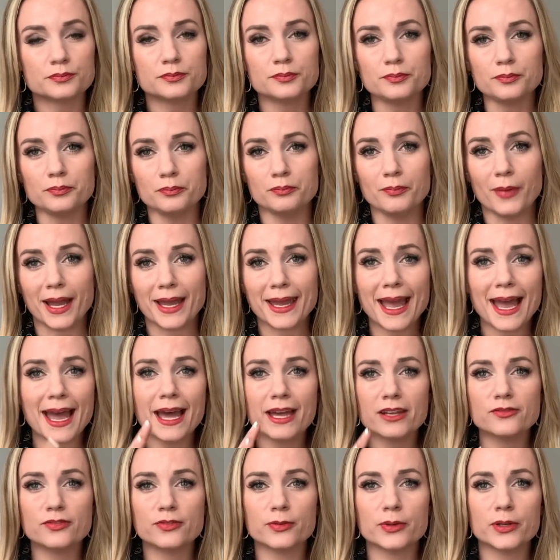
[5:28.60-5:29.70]
my
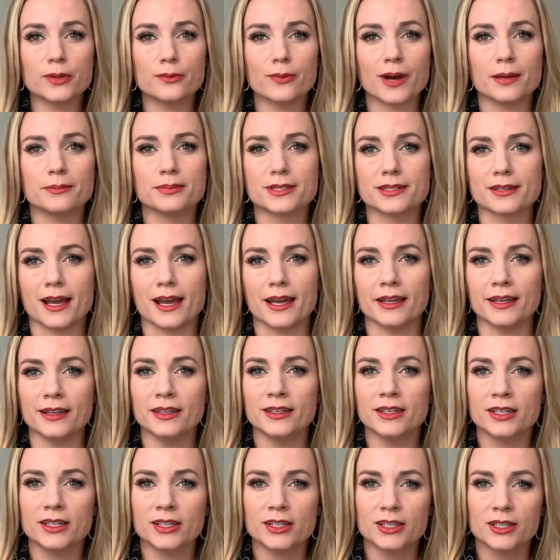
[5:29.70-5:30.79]
ad-free website
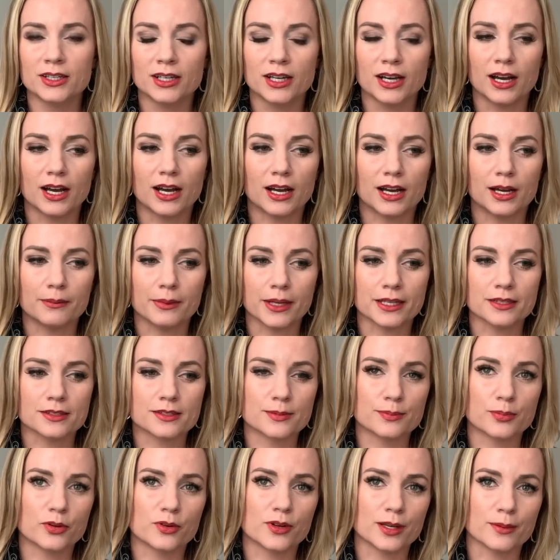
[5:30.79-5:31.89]
and
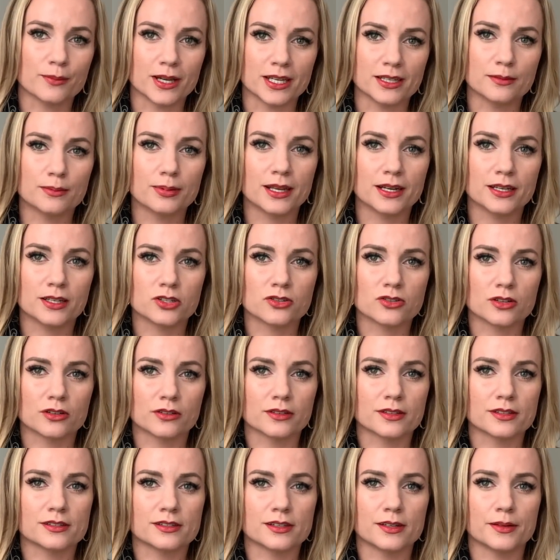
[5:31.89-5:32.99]
supporting my independent
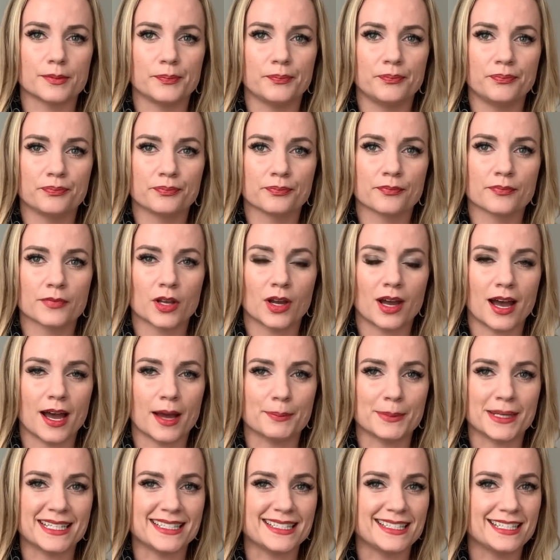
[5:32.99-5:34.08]
journalism. I'm
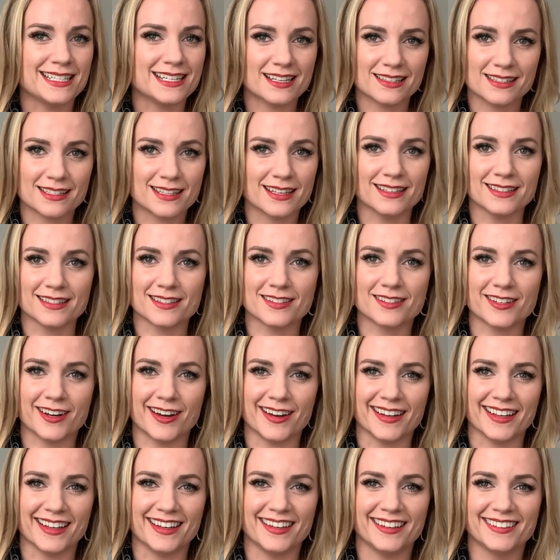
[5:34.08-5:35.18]
just getting
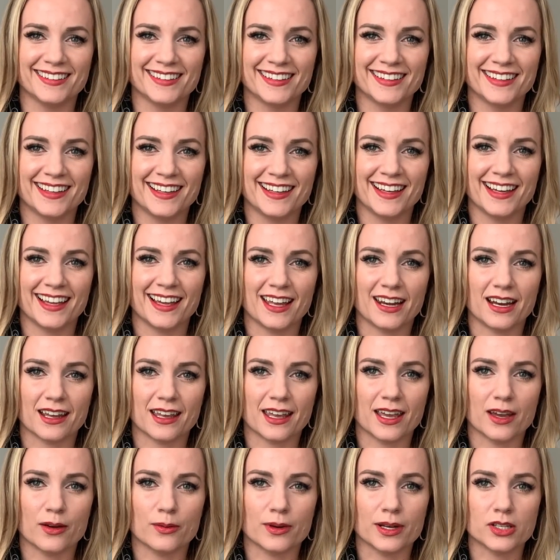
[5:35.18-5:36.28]
started, and I
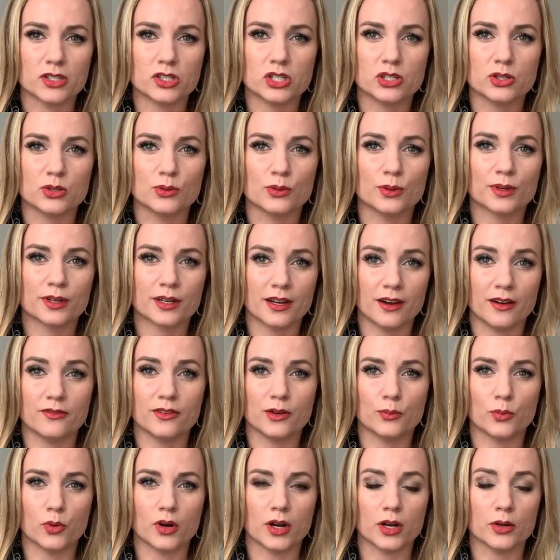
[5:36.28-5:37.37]
can't wait to cover
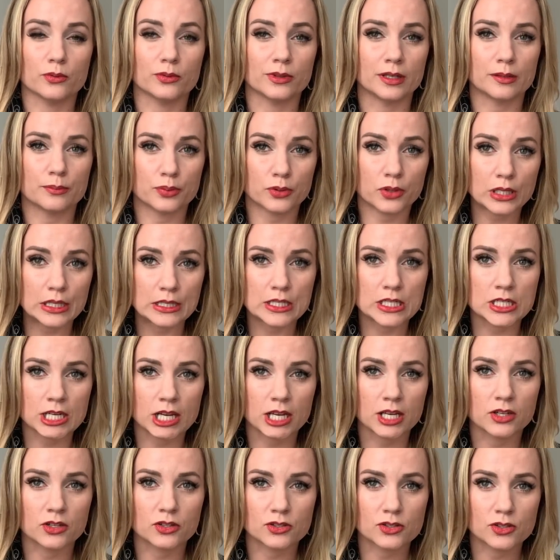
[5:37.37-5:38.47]
more. I really appreciate
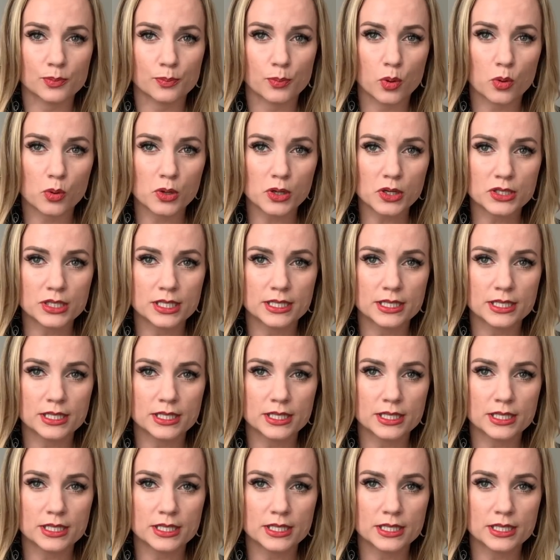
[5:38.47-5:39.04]
your support,